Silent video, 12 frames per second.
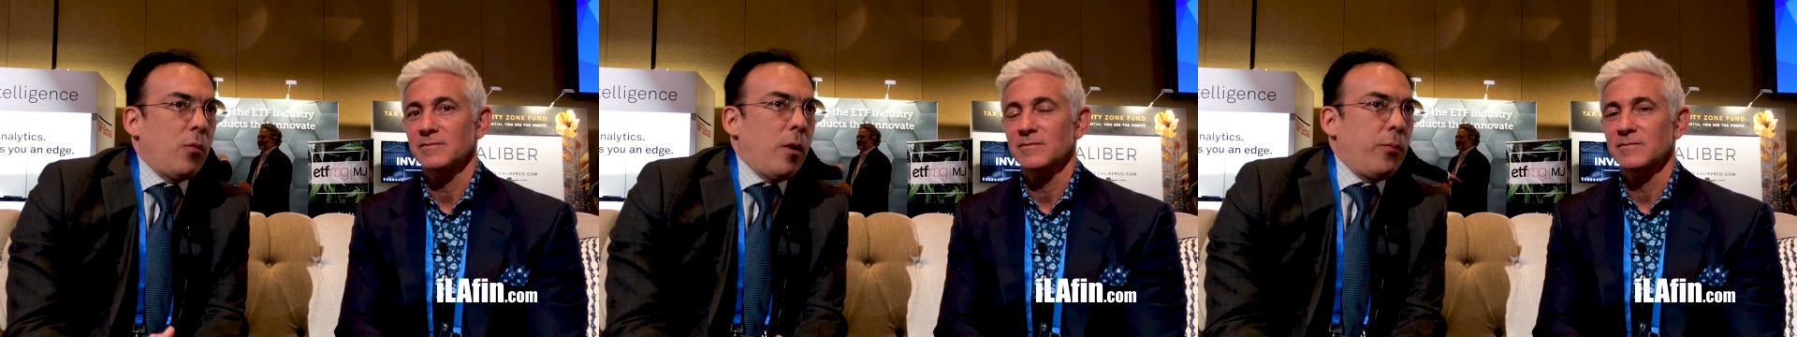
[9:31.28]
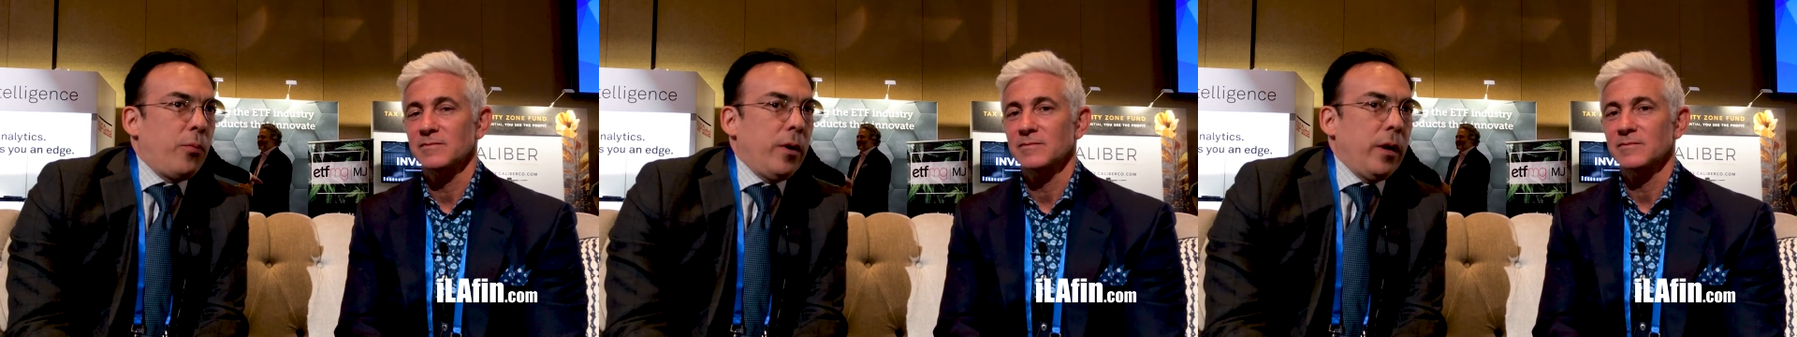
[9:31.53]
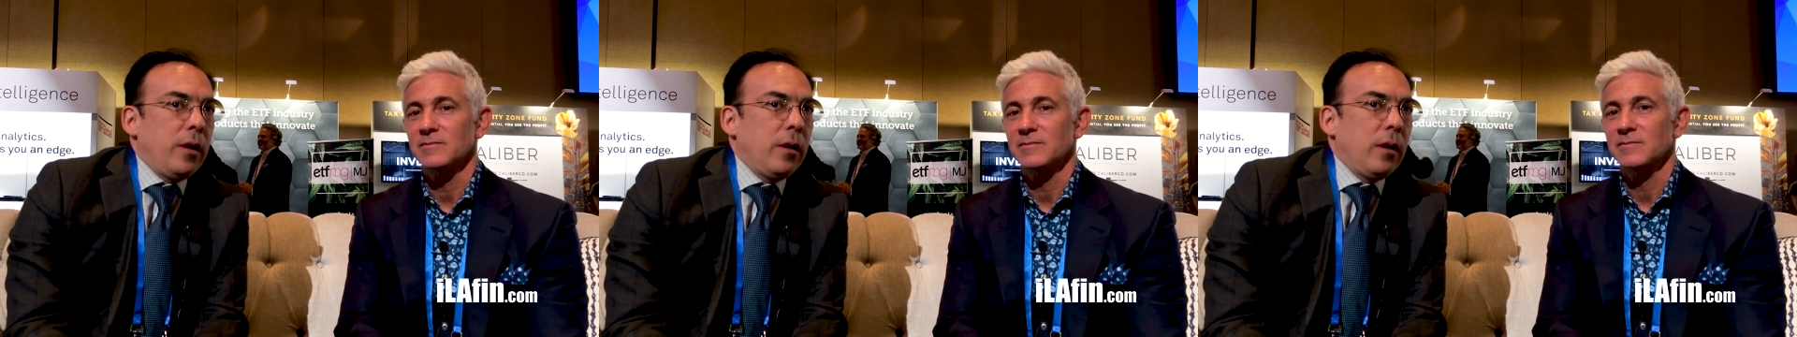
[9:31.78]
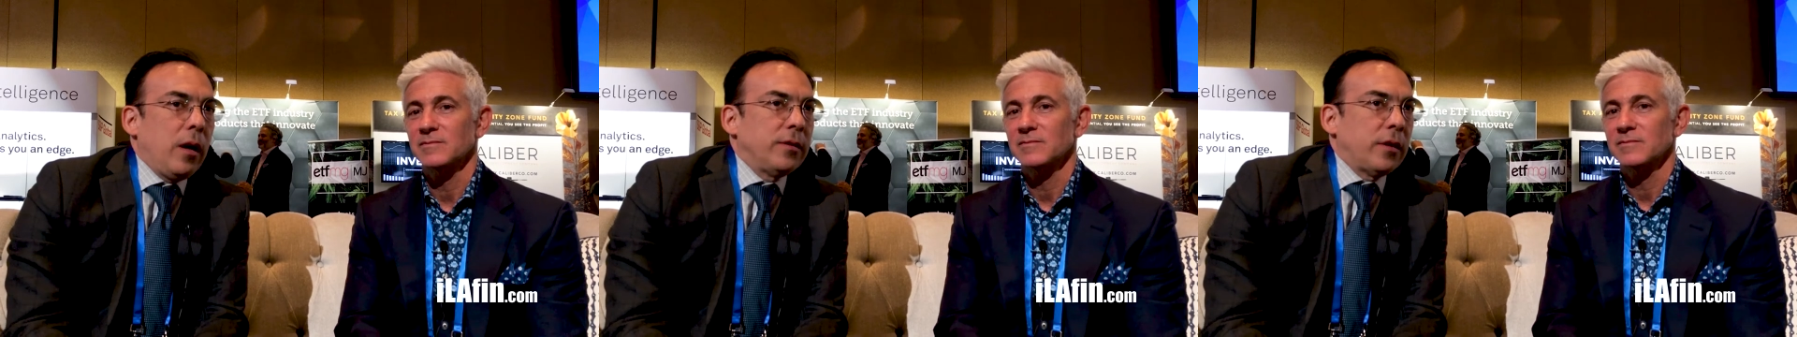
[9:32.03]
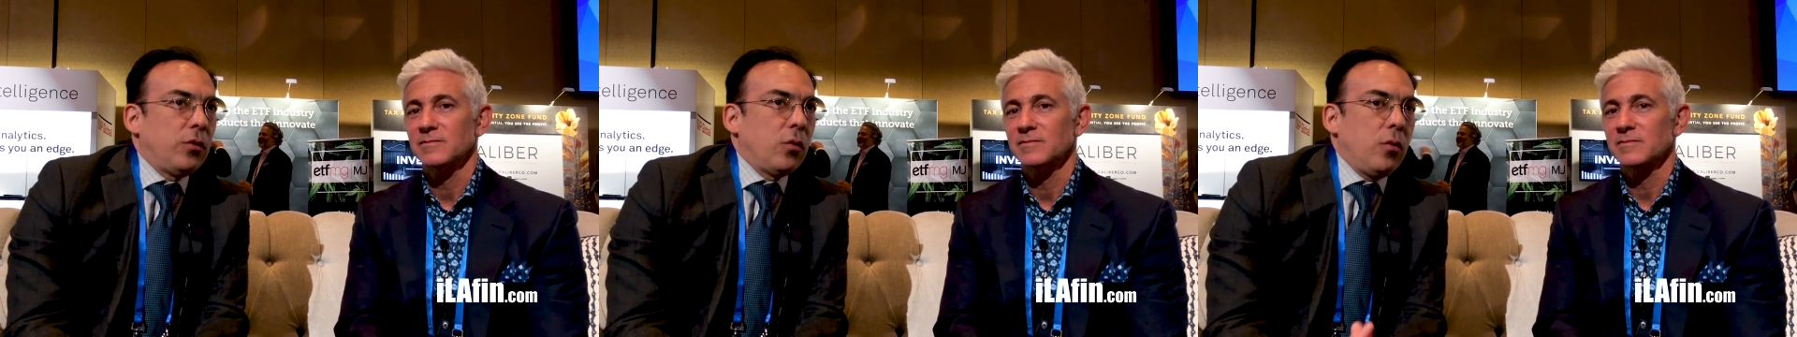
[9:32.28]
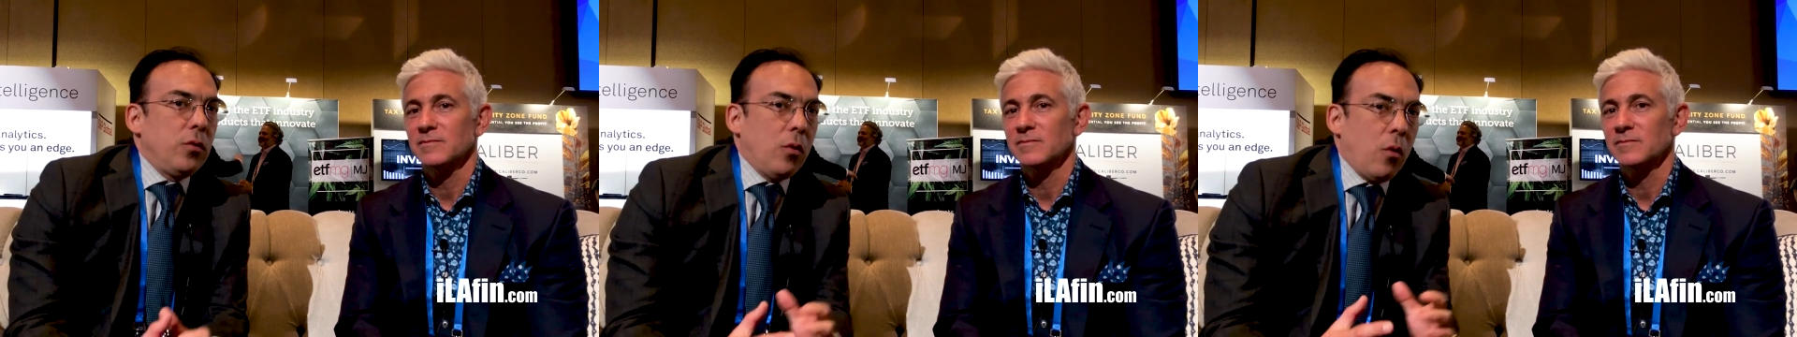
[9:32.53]
Speaker 1: we're putting. As I
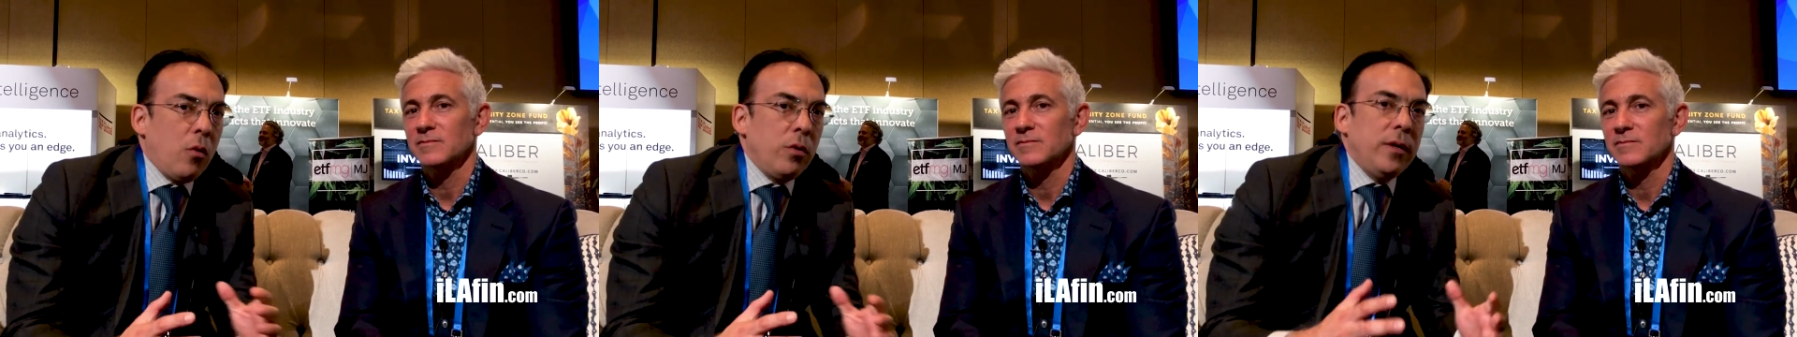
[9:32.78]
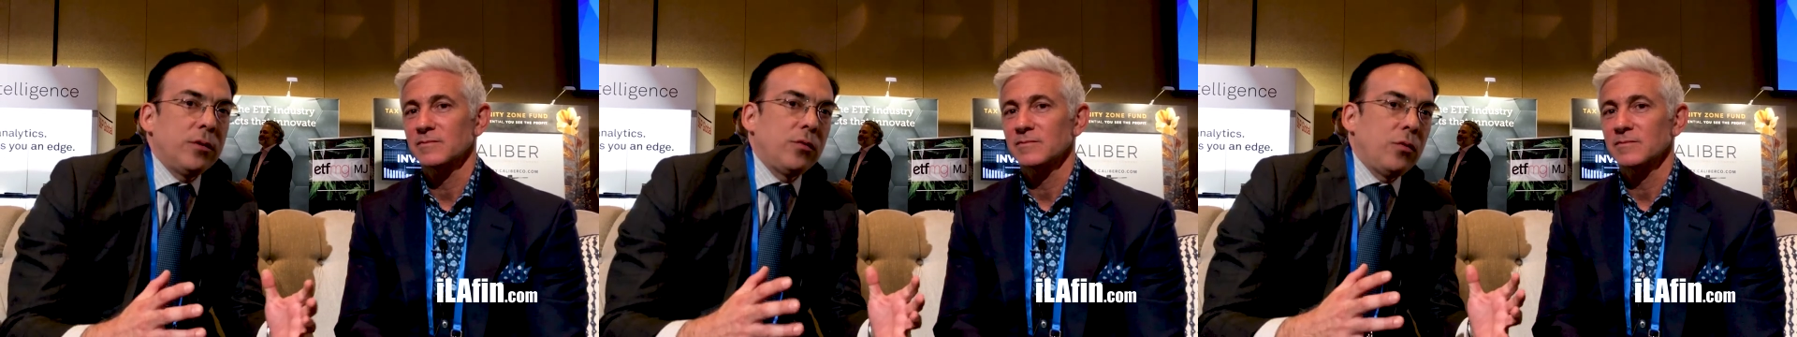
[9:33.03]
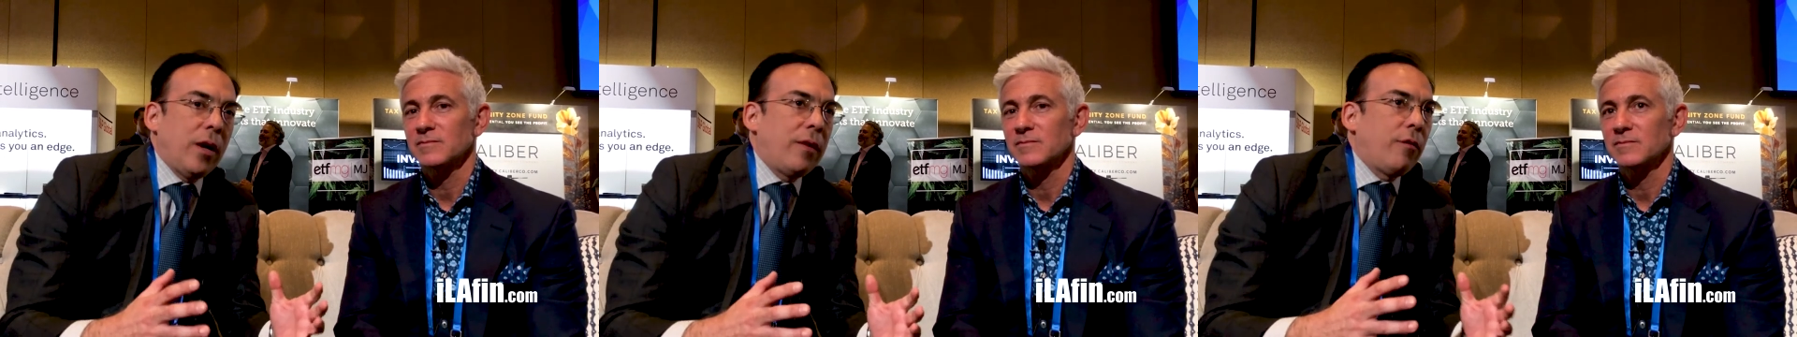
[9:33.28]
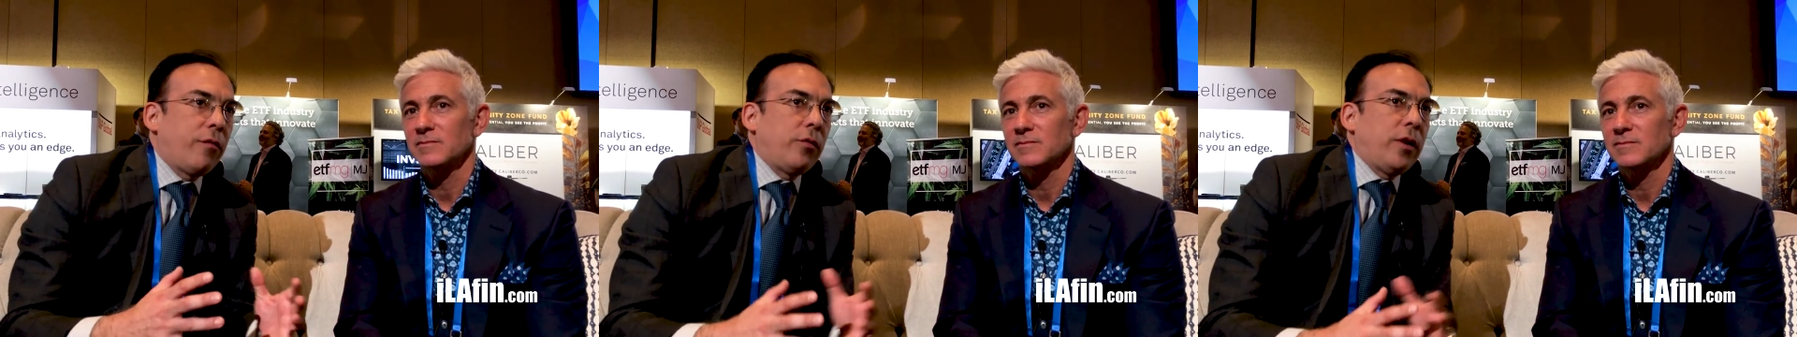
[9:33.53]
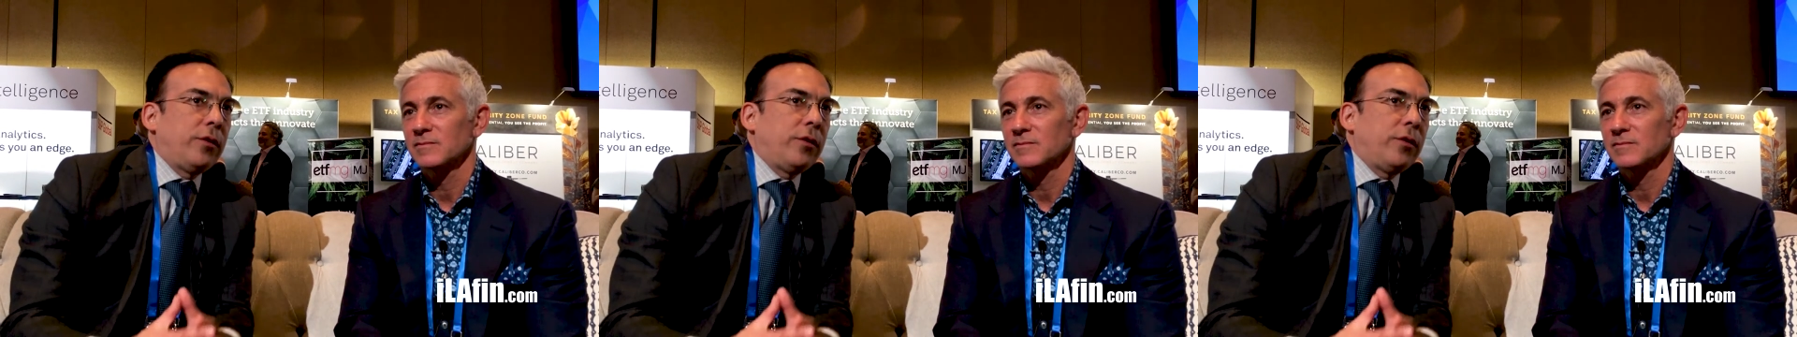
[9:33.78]
told you, all these together for the